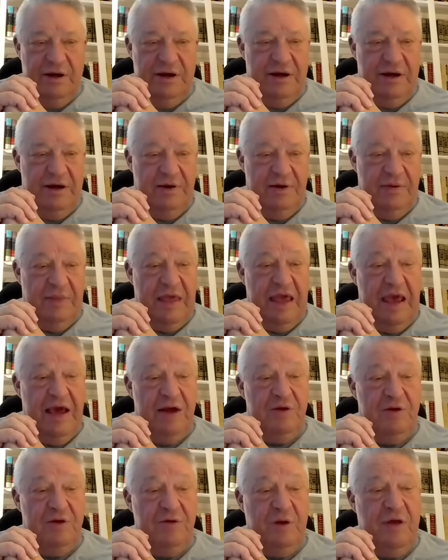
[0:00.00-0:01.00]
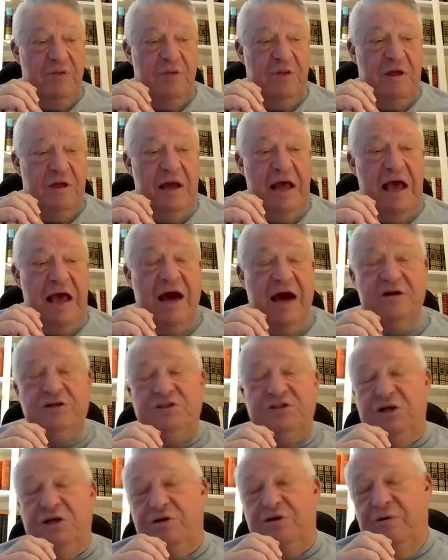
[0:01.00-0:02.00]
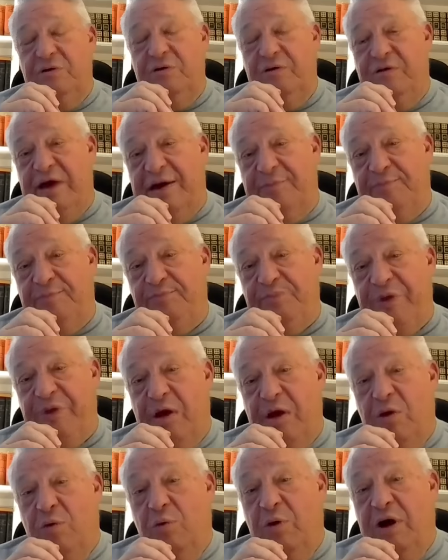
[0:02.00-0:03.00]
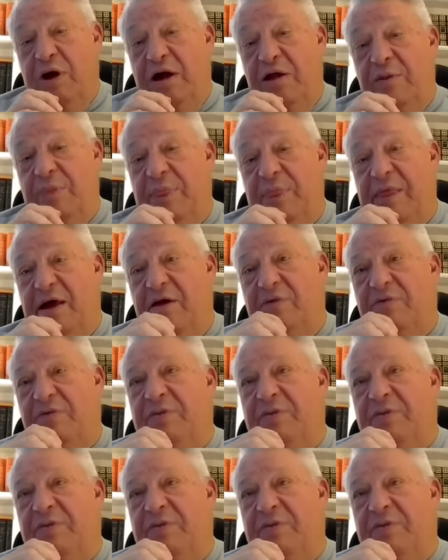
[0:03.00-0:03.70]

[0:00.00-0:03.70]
And how does it do that? Well,